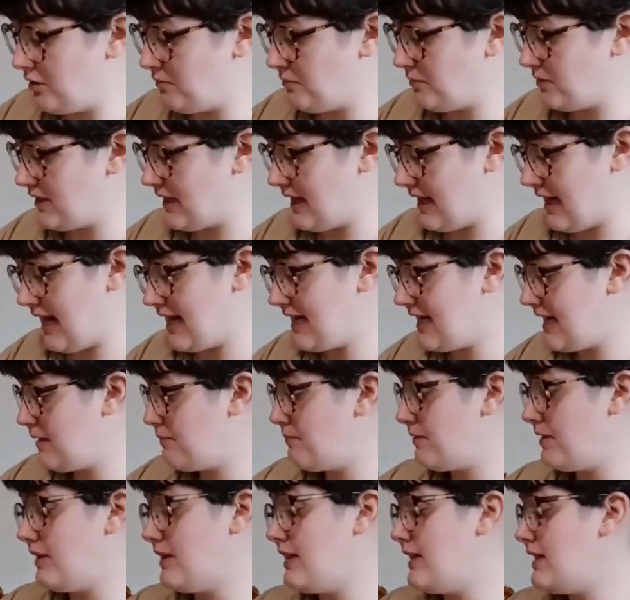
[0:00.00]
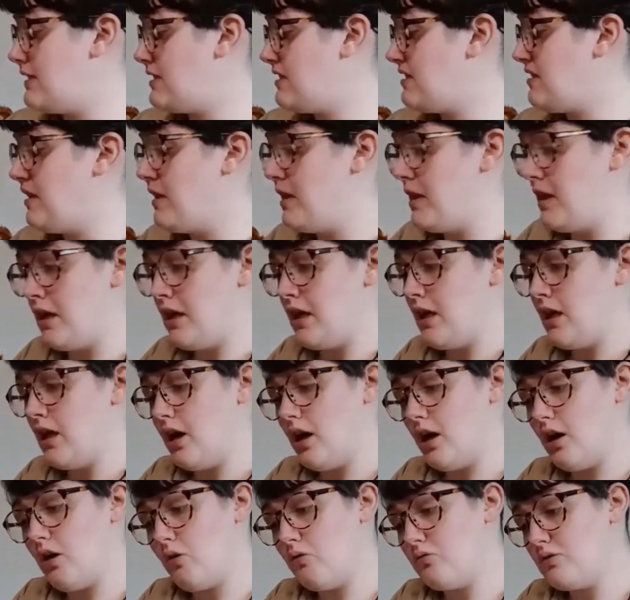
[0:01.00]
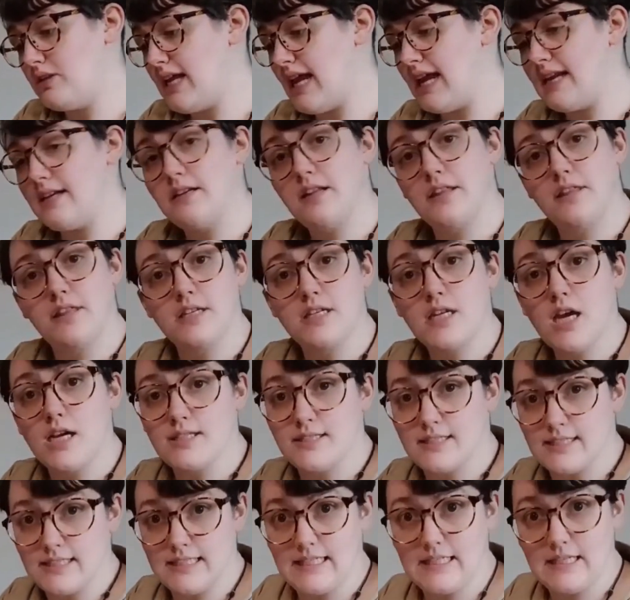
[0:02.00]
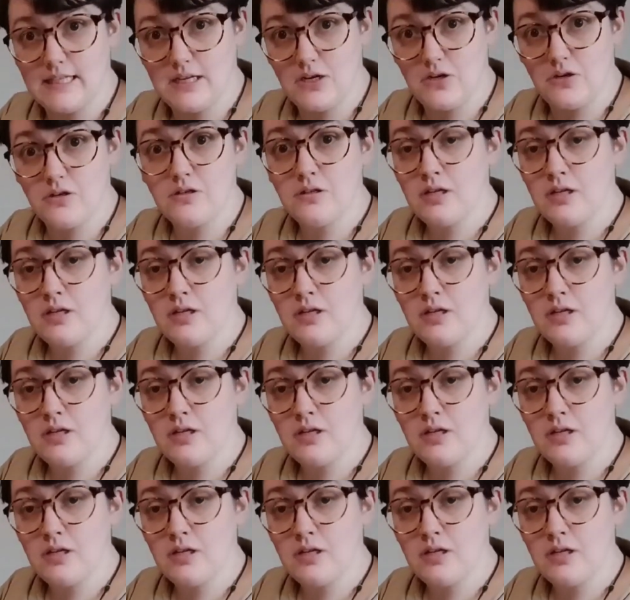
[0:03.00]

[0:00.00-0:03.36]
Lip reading: I keep at least, 10 to the dozen in there.